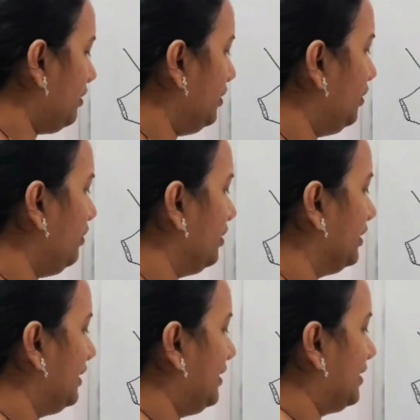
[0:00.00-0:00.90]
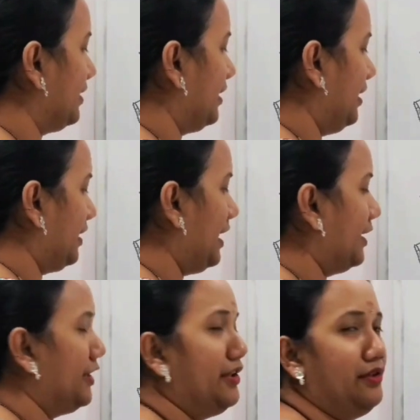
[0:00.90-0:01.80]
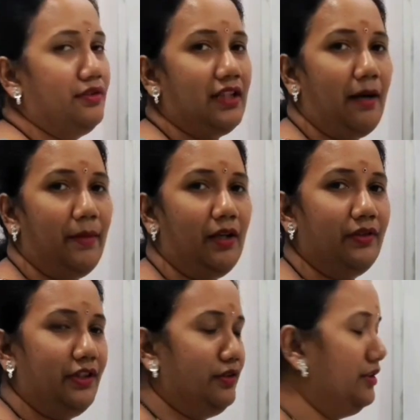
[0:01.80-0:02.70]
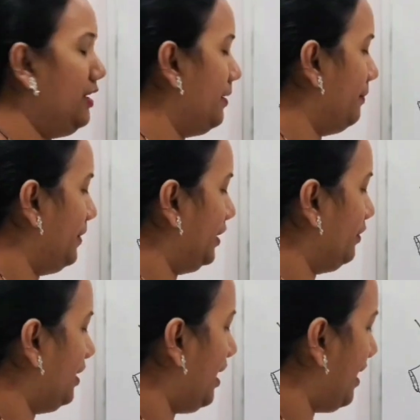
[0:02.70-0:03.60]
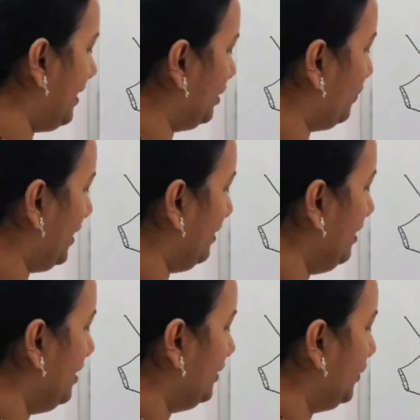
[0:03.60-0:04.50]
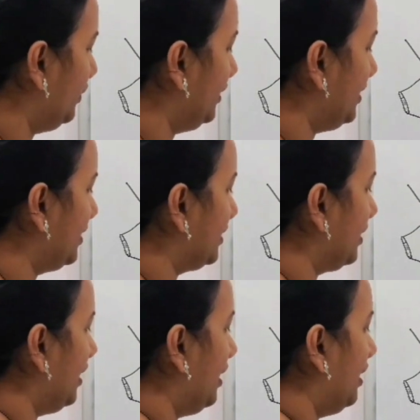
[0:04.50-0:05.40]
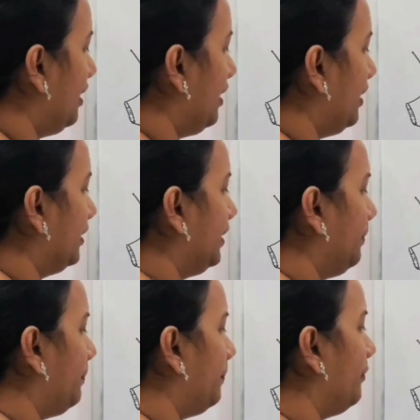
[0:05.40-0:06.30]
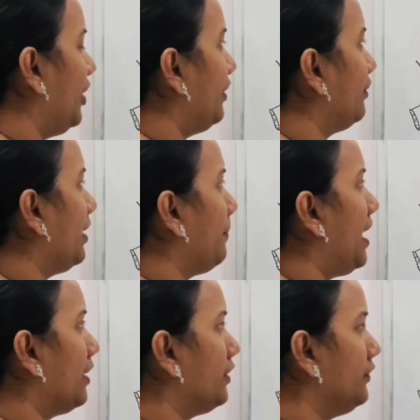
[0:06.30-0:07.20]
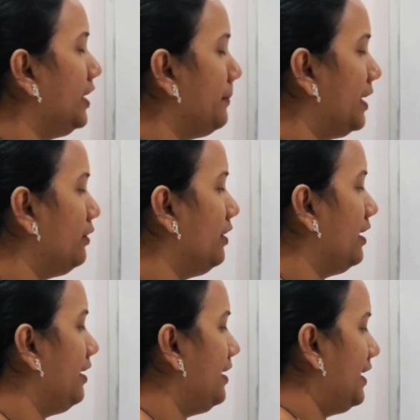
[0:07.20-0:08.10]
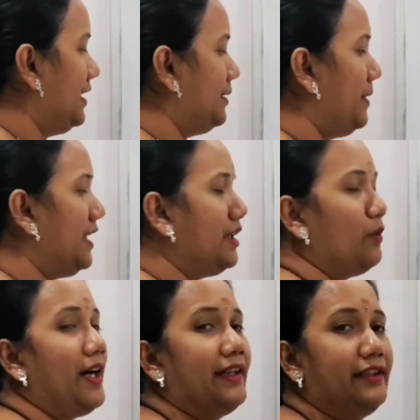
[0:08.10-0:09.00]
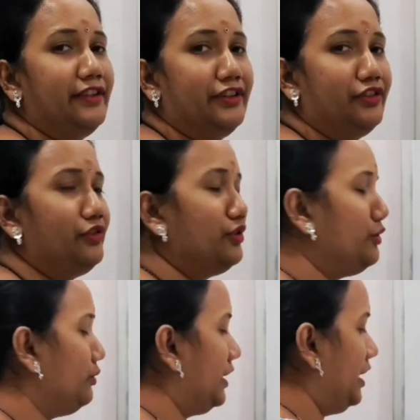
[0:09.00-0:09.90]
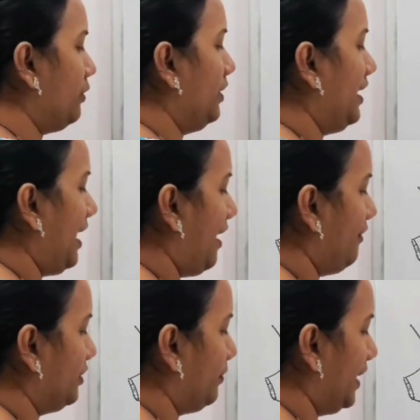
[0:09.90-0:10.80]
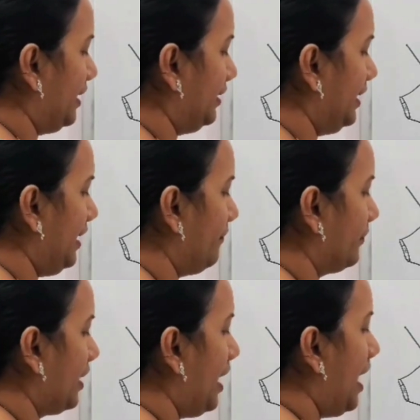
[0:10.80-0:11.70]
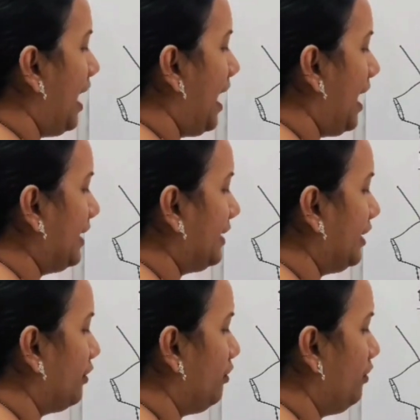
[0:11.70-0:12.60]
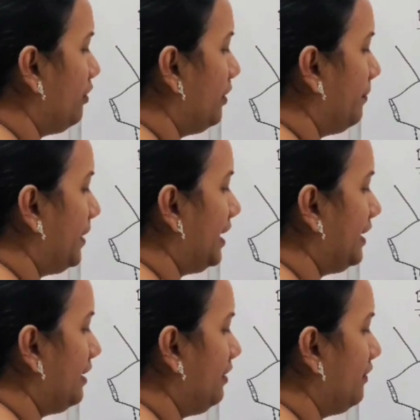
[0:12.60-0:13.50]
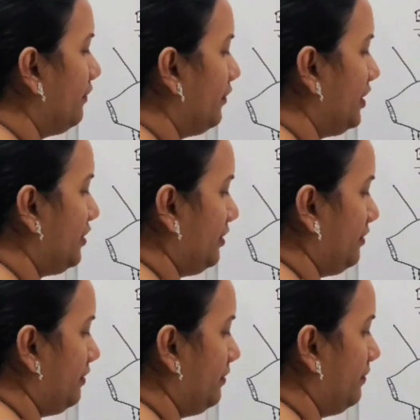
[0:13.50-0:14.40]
So this continues above into the medulla as well. So this the ventral part of the medulla is being divided into two equal halves by the anteromedian fissure.